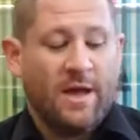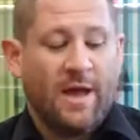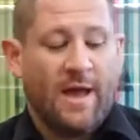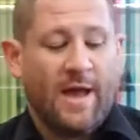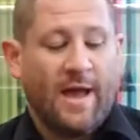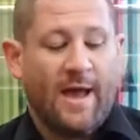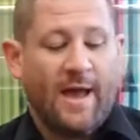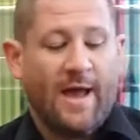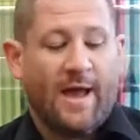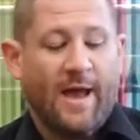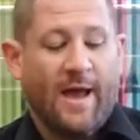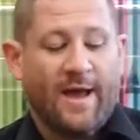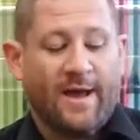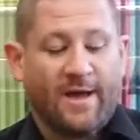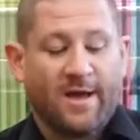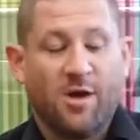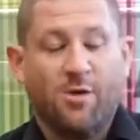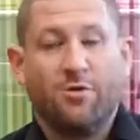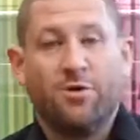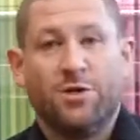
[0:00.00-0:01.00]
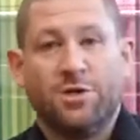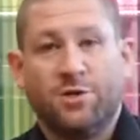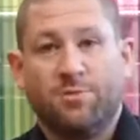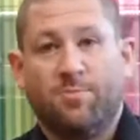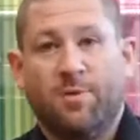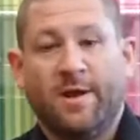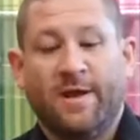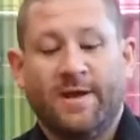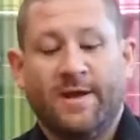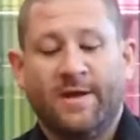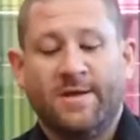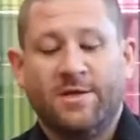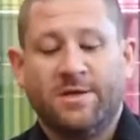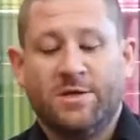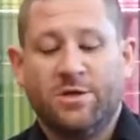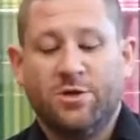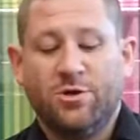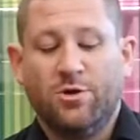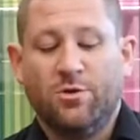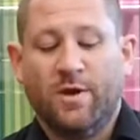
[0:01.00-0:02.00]
encourages players
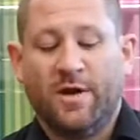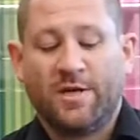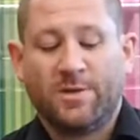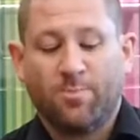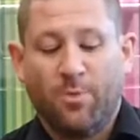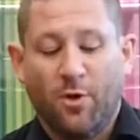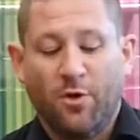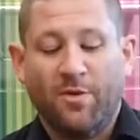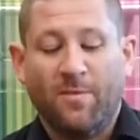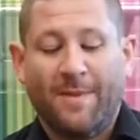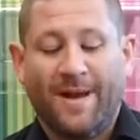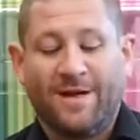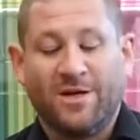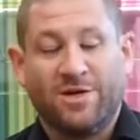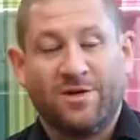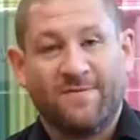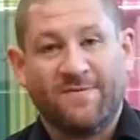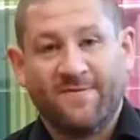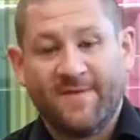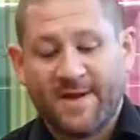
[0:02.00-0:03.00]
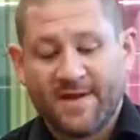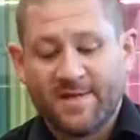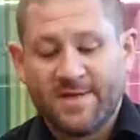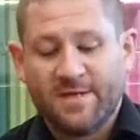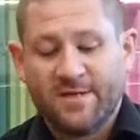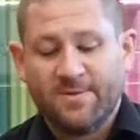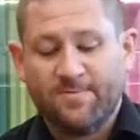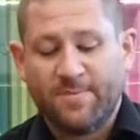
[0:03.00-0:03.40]
to explore the mansion faster,